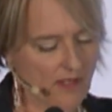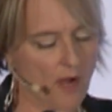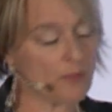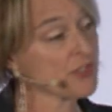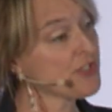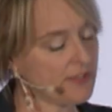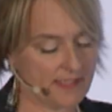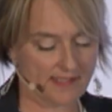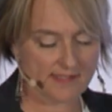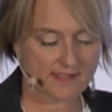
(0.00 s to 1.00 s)

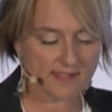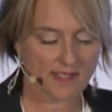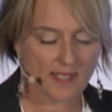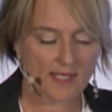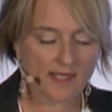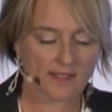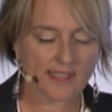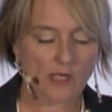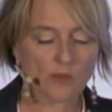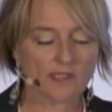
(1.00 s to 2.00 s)
opportunities
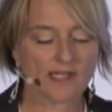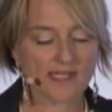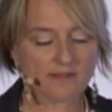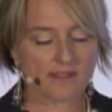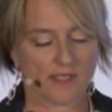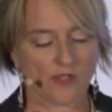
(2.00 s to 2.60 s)
that will lead